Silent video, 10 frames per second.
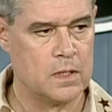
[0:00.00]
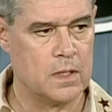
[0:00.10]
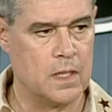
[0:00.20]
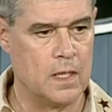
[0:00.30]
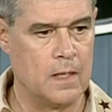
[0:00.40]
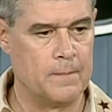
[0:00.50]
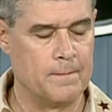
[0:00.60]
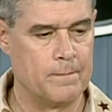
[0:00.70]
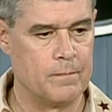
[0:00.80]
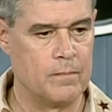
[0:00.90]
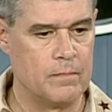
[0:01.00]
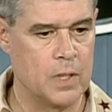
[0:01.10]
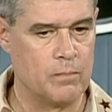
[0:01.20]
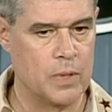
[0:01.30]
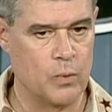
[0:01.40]
Um,
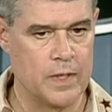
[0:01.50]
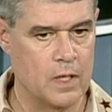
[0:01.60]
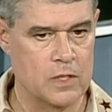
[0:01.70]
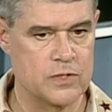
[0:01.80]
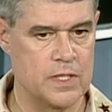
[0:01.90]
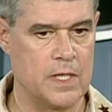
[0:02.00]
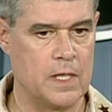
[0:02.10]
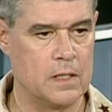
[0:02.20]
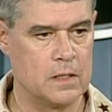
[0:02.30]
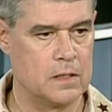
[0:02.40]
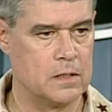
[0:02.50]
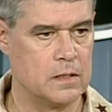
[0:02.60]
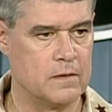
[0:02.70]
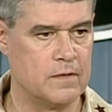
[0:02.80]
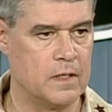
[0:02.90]
but but we are seeing
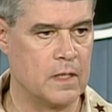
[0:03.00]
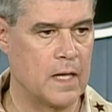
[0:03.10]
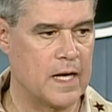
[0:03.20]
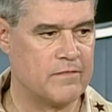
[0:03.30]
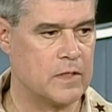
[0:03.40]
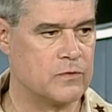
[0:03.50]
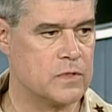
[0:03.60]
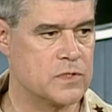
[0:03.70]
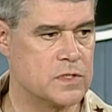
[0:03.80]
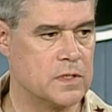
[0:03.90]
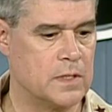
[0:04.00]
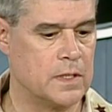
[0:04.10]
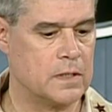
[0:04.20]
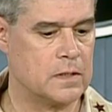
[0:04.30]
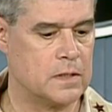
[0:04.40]
uh, a lot of interest
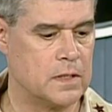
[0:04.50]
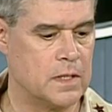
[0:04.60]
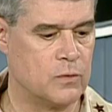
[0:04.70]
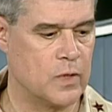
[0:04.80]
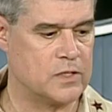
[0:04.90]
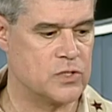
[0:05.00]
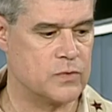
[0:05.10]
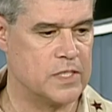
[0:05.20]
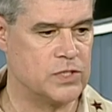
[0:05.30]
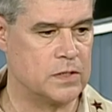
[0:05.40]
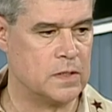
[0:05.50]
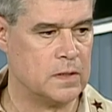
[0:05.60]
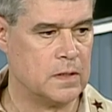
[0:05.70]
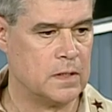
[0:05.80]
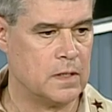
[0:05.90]
in in registration.
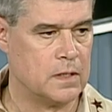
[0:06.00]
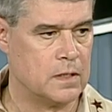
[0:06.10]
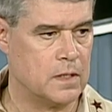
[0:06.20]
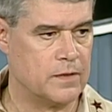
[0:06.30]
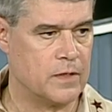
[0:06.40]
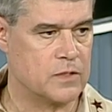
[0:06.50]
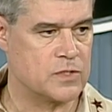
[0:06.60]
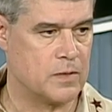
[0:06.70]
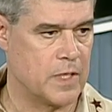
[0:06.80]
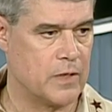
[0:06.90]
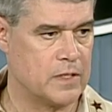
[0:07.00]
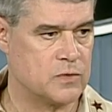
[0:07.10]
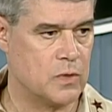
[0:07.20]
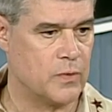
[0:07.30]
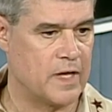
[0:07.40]
Uh, there are some
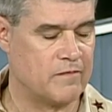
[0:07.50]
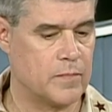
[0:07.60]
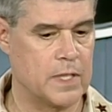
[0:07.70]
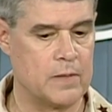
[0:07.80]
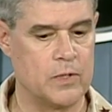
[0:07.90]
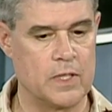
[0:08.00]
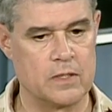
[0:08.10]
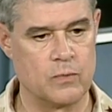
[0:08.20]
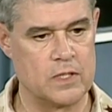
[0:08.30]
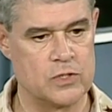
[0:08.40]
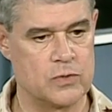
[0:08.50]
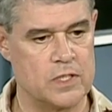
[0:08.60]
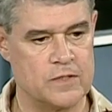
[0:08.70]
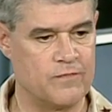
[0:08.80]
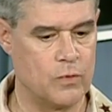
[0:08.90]
areas where we haven't been able to get the
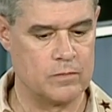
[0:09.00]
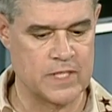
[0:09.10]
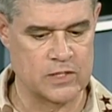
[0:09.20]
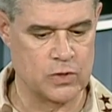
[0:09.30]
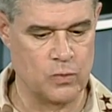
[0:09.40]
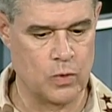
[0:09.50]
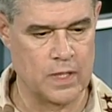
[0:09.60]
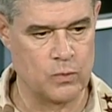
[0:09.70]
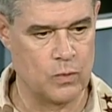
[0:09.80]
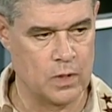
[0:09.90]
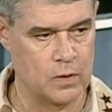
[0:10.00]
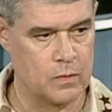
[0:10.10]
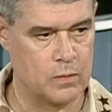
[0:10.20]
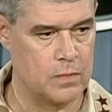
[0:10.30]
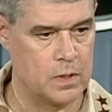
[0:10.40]
registration forms. Actually, one were
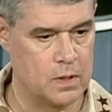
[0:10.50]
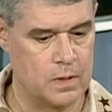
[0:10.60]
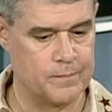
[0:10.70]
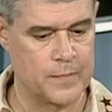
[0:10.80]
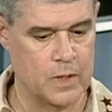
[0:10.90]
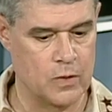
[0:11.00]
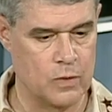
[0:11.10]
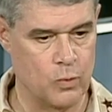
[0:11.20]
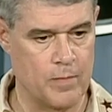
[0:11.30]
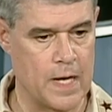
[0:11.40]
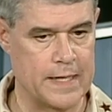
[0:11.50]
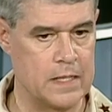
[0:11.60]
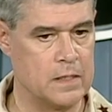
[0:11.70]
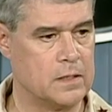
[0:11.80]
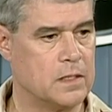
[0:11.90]
uh,
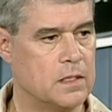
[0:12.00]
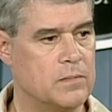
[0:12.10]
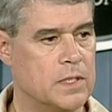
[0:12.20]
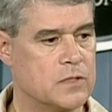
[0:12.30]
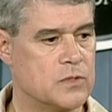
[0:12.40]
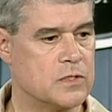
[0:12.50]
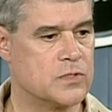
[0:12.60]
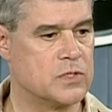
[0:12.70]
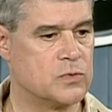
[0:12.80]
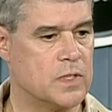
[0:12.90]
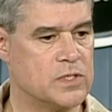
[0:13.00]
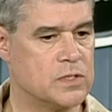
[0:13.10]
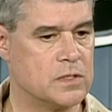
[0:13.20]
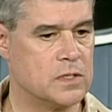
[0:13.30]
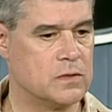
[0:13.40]
Ramadi because of the
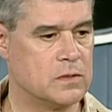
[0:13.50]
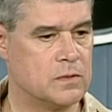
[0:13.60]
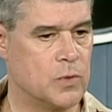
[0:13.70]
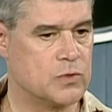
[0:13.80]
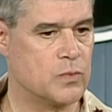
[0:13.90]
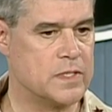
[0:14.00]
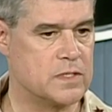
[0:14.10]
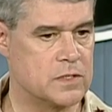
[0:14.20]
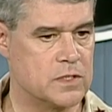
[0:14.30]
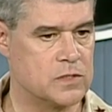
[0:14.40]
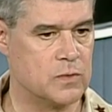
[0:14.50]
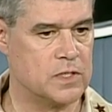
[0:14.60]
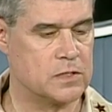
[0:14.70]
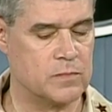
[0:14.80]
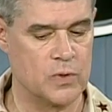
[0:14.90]
situation, the, the, most recent
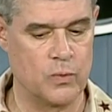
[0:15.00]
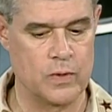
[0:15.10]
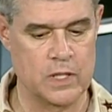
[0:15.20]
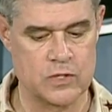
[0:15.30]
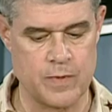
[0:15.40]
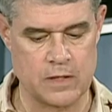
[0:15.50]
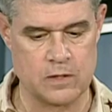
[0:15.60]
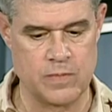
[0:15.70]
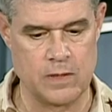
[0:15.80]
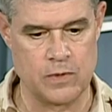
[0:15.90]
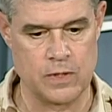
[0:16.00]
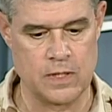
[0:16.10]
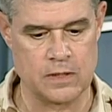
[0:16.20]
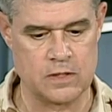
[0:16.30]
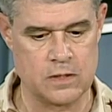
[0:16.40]
situation. But we expect to be able to
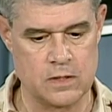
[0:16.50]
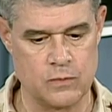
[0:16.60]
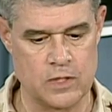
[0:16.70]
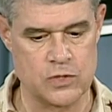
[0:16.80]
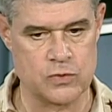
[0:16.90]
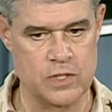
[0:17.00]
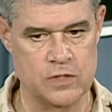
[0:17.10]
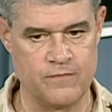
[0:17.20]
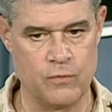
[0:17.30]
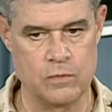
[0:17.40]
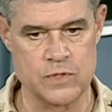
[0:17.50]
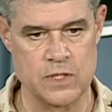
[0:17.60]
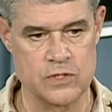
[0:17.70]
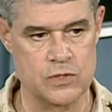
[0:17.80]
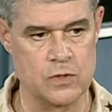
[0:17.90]
get registration forms
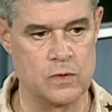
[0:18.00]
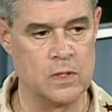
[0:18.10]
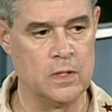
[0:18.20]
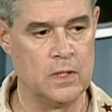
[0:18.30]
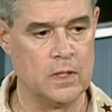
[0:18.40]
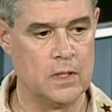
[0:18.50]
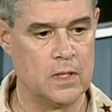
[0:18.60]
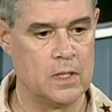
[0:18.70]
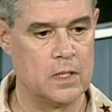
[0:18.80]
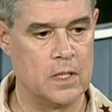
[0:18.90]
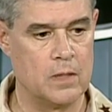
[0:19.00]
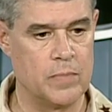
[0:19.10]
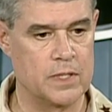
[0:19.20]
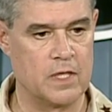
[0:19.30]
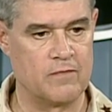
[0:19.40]
there soon. Uh,
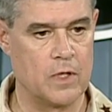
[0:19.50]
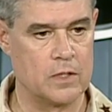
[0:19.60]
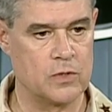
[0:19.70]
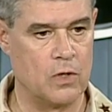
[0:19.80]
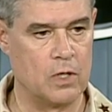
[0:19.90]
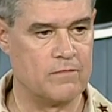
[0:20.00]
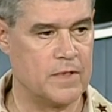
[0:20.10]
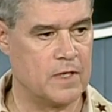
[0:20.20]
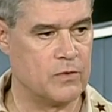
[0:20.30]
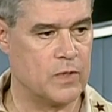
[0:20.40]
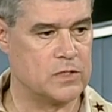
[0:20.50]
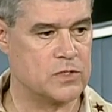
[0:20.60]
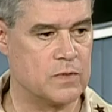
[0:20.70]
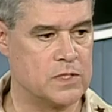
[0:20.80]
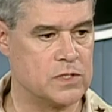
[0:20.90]
but they have gone to all of the other
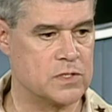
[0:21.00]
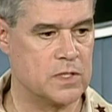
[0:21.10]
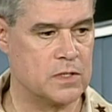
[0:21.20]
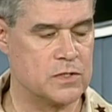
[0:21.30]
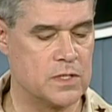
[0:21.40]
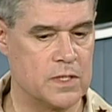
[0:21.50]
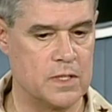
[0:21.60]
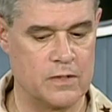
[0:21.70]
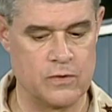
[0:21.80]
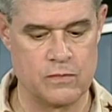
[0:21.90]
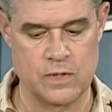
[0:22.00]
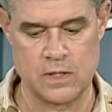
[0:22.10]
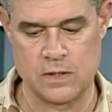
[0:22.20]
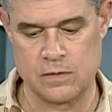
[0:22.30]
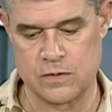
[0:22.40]
registration centers in the other
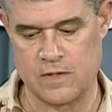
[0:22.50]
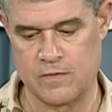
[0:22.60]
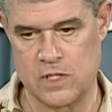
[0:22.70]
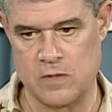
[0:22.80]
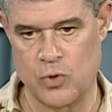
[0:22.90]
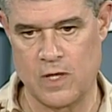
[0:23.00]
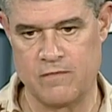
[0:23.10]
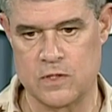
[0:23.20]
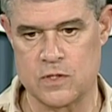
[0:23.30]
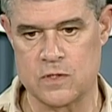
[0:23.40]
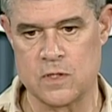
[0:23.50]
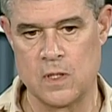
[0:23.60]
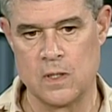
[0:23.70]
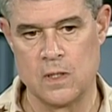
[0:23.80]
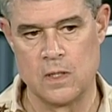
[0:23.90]
uh, 17 provinces.
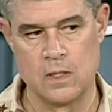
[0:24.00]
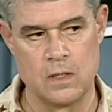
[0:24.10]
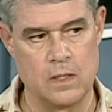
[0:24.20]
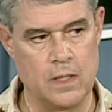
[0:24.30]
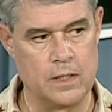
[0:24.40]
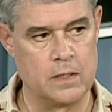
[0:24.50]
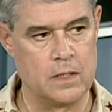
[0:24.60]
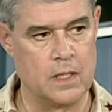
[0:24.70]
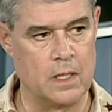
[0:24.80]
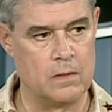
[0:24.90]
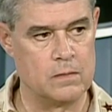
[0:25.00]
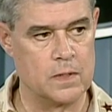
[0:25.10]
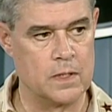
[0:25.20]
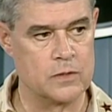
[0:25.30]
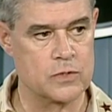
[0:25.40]
And, uh,
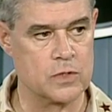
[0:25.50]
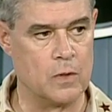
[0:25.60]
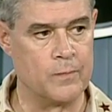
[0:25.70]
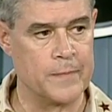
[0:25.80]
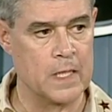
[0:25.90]
and so